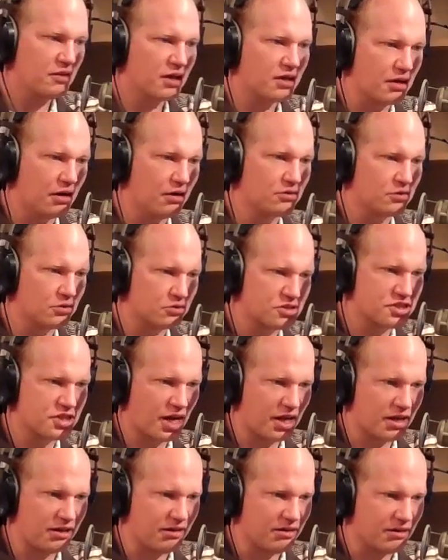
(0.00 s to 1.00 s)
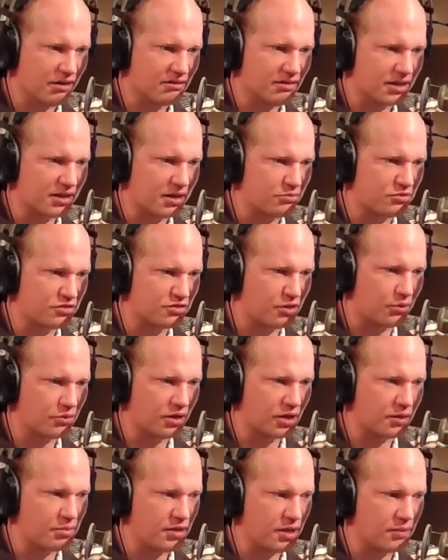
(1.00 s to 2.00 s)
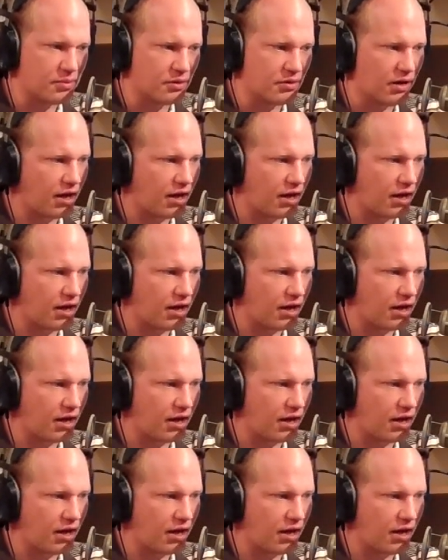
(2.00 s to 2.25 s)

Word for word: like Uncle Shaggy now. Like I'm scolding people.